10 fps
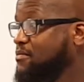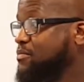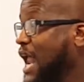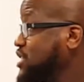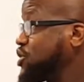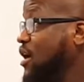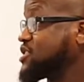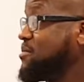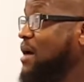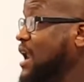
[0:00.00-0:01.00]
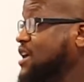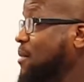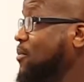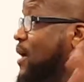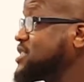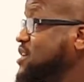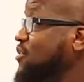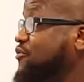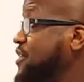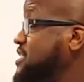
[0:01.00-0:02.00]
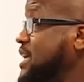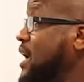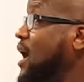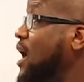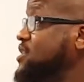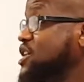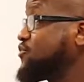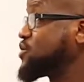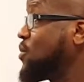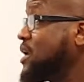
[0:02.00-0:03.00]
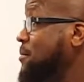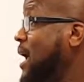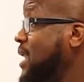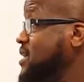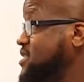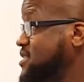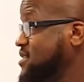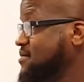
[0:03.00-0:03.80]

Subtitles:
But I charged somebody a couple weeks ago $1,500 just for 20 minutes.